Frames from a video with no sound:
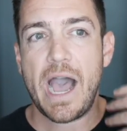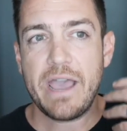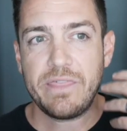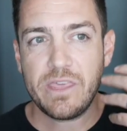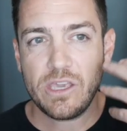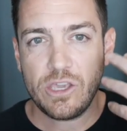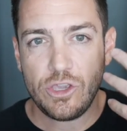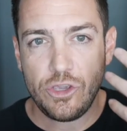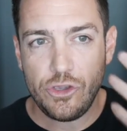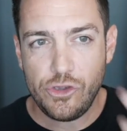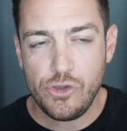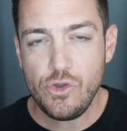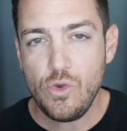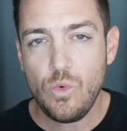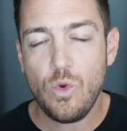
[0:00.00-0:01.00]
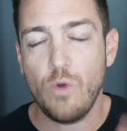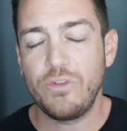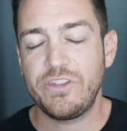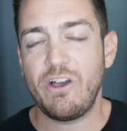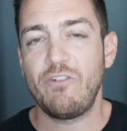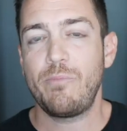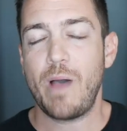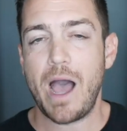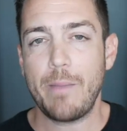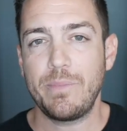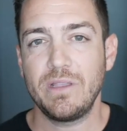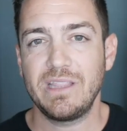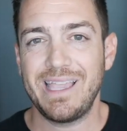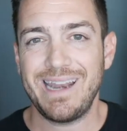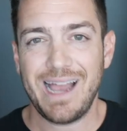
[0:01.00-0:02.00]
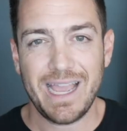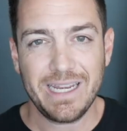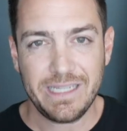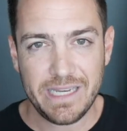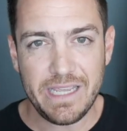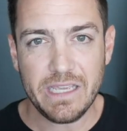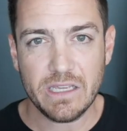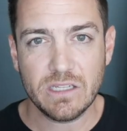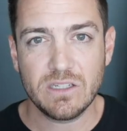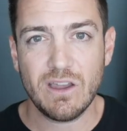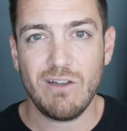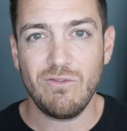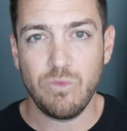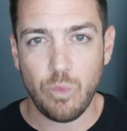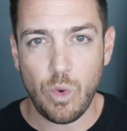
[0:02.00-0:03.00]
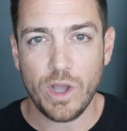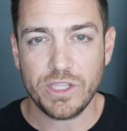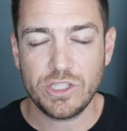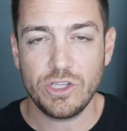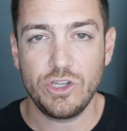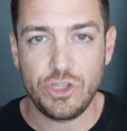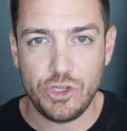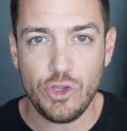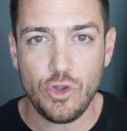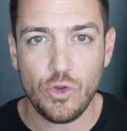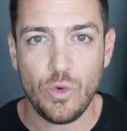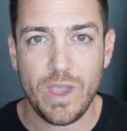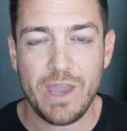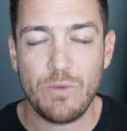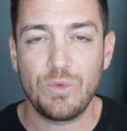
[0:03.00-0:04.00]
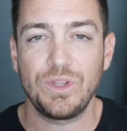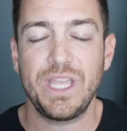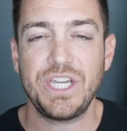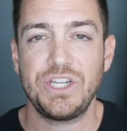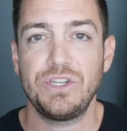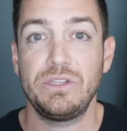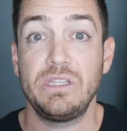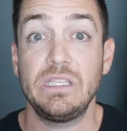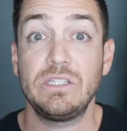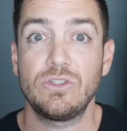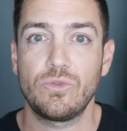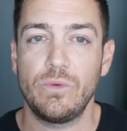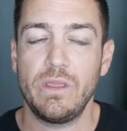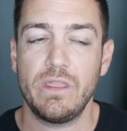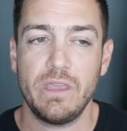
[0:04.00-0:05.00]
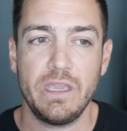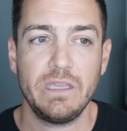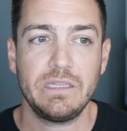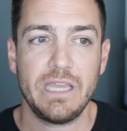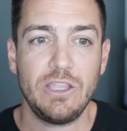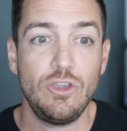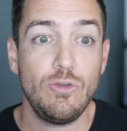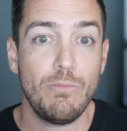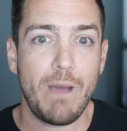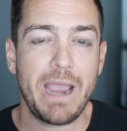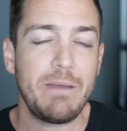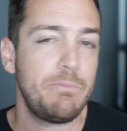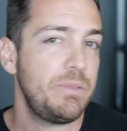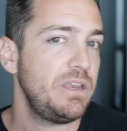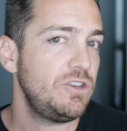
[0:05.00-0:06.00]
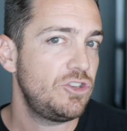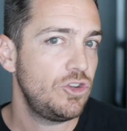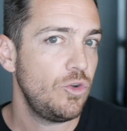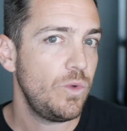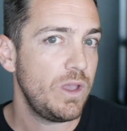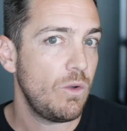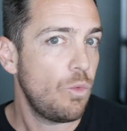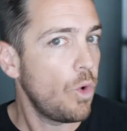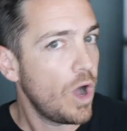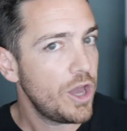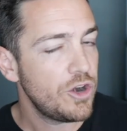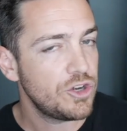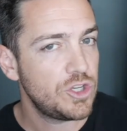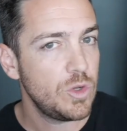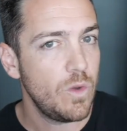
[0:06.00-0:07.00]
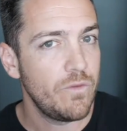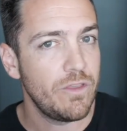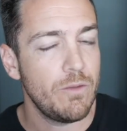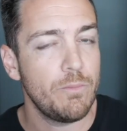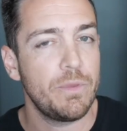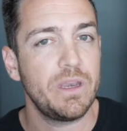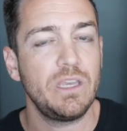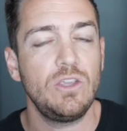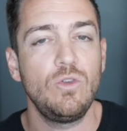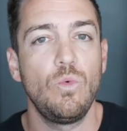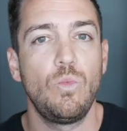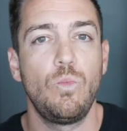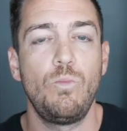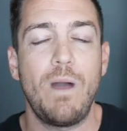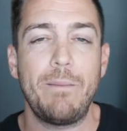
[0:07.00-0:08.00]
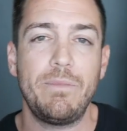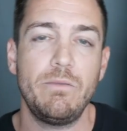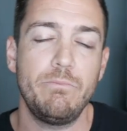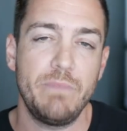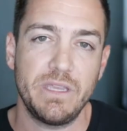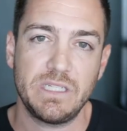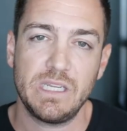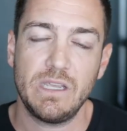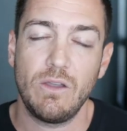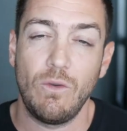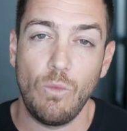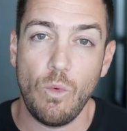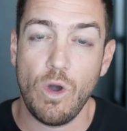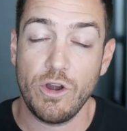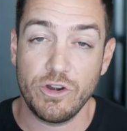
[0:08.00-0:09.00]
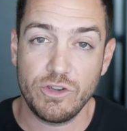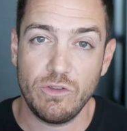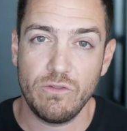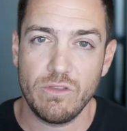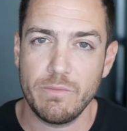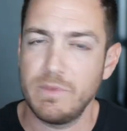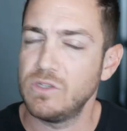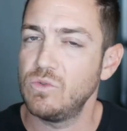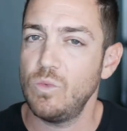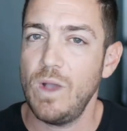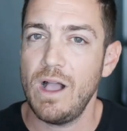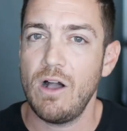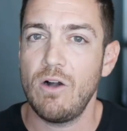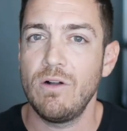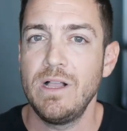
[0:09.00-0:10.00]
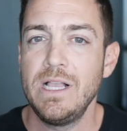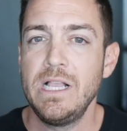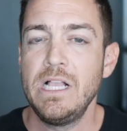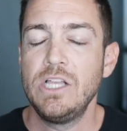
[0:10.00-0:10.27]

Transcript: I think you will self-populate ideas of what to do in relation to these three things. And you might be doing one or two of them, but you might be missing one or two of them as well.